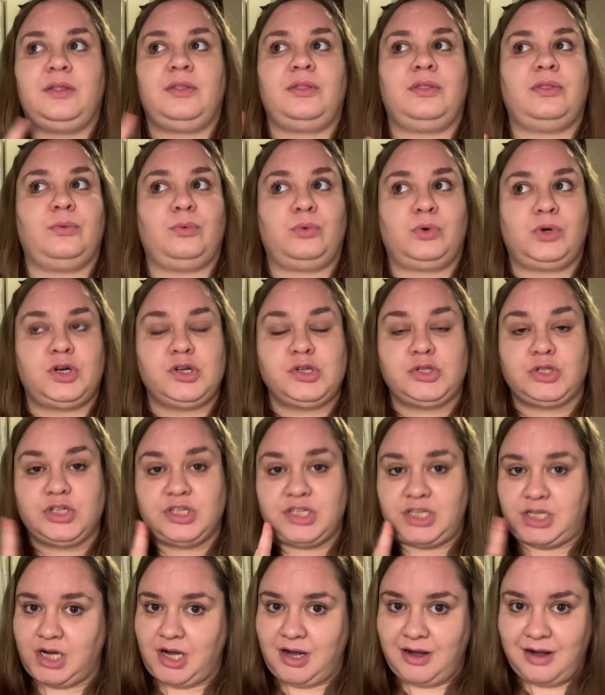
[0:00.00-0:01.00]
the word
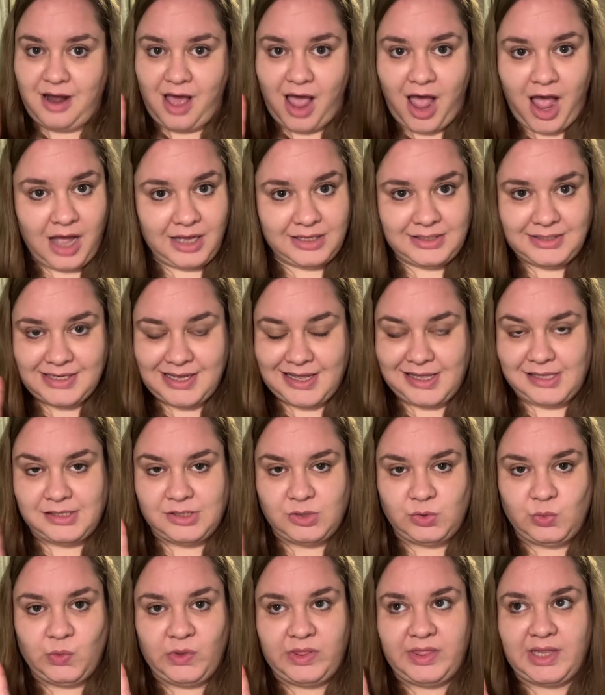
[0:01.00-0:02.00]
does not
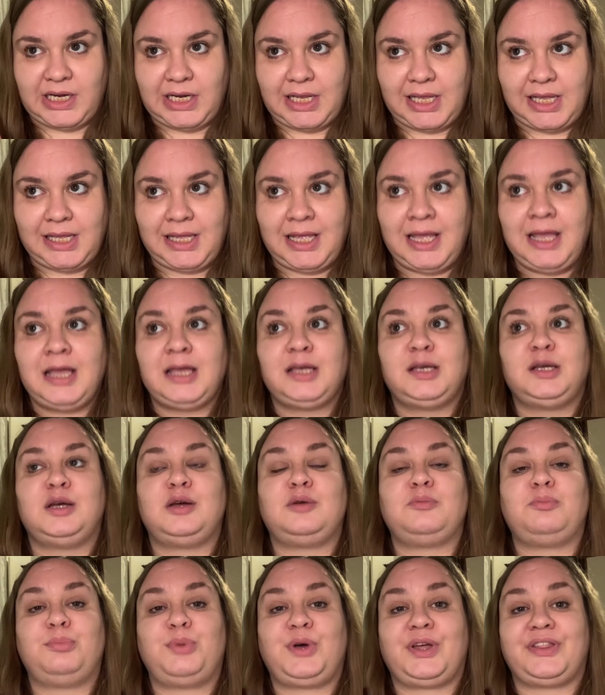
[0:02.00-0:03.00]
end with an A,
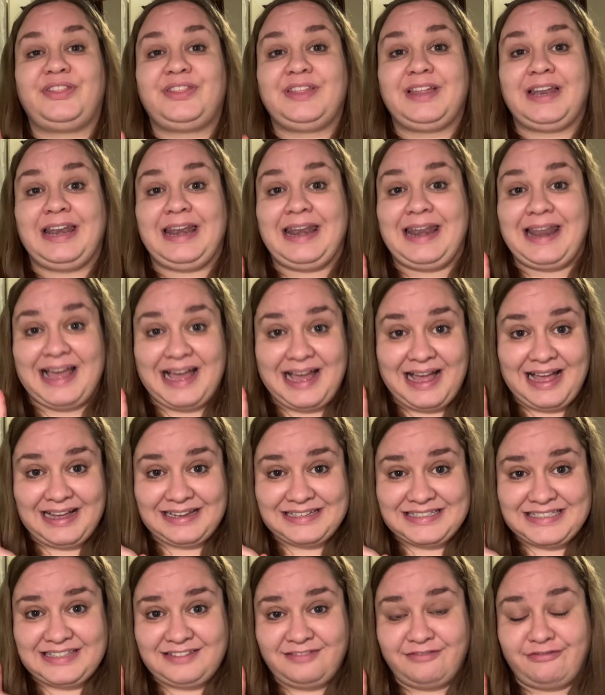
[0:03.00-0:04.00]
but the
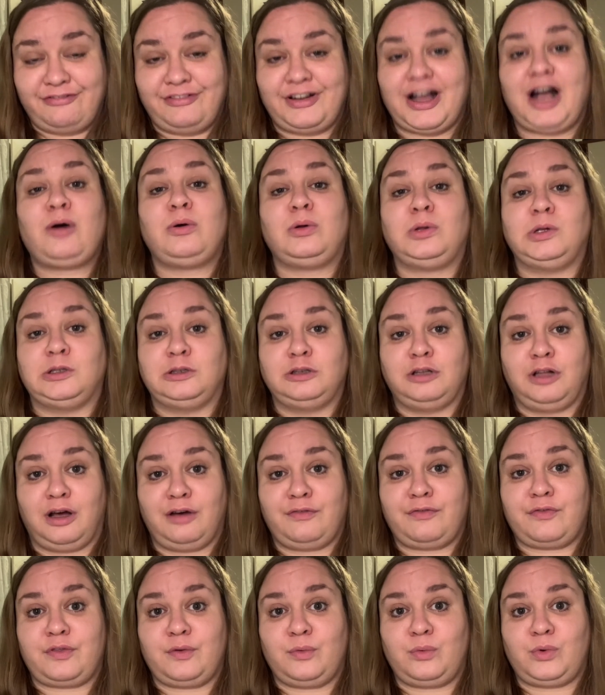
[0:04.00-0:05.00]
last vowel
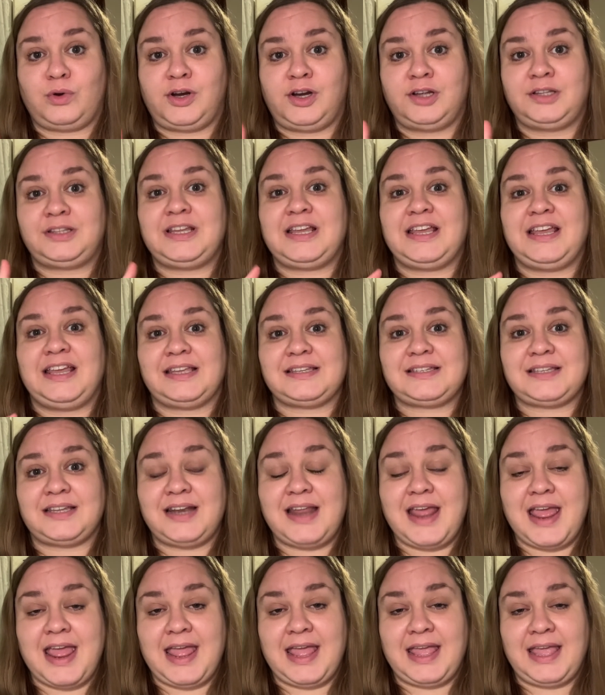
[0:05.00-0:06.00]
of the word is
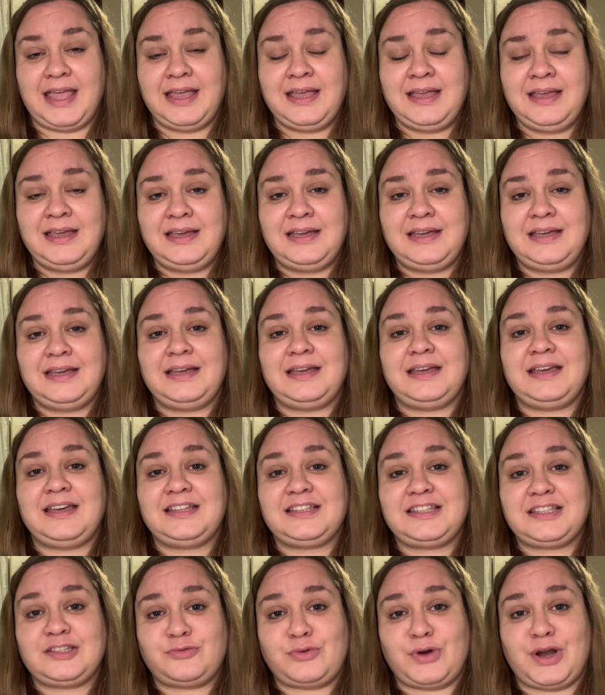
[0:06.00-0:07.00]
an A,
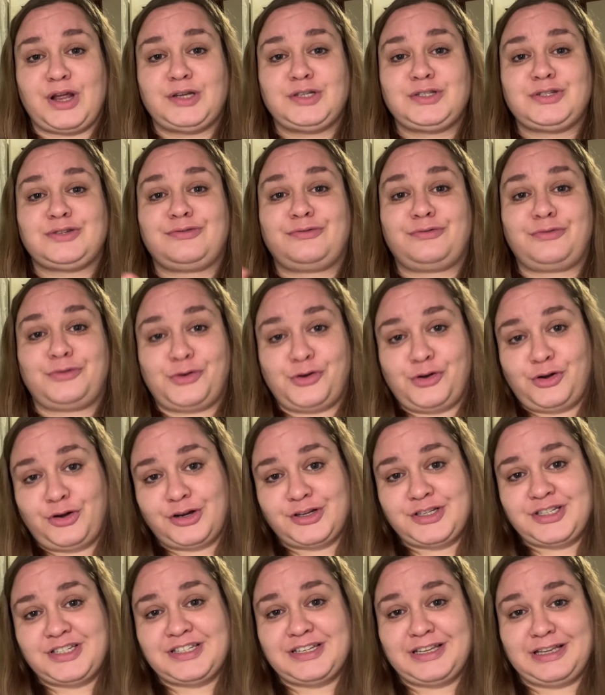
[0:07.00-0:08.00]
it
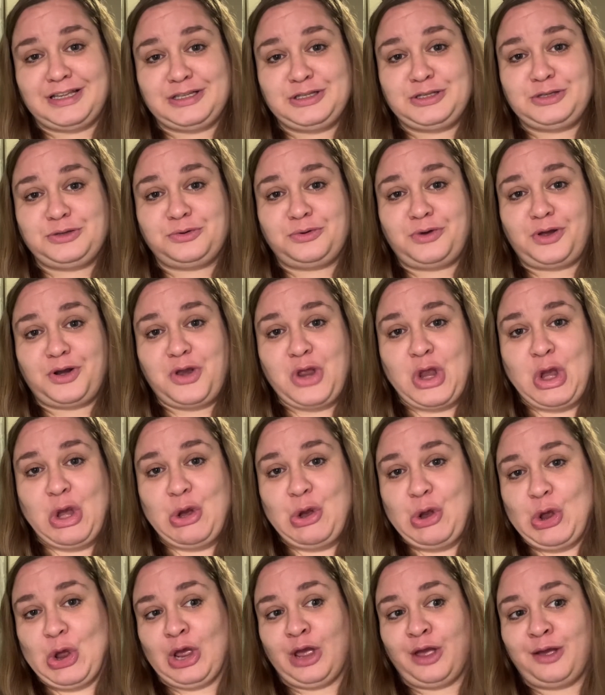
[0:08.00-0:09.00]
transfers into an
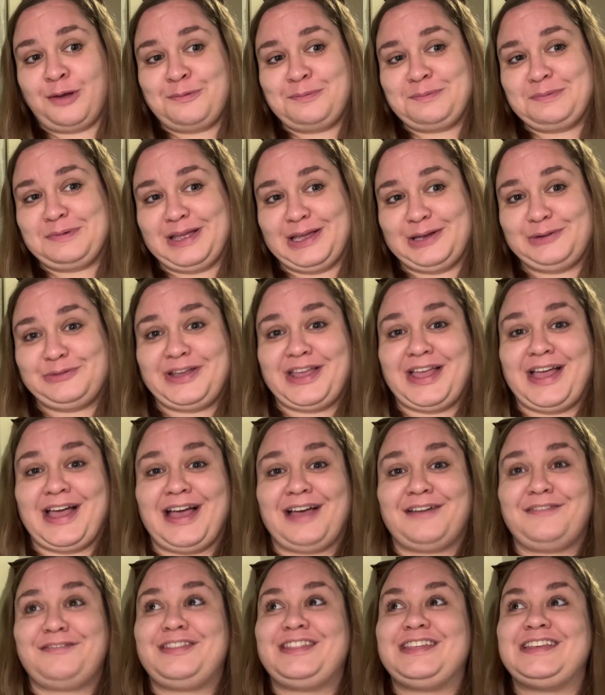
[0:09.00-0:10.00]
Ö. And we
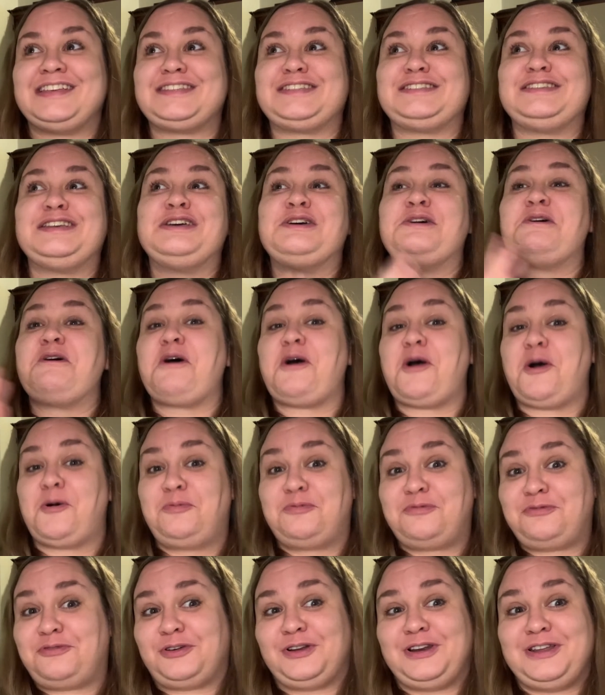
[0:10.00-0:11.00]
have this
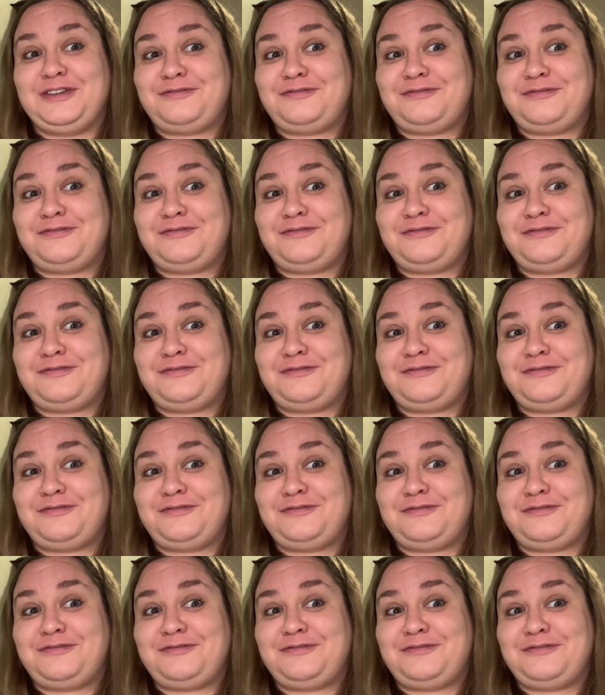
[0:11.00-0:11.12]
hopefully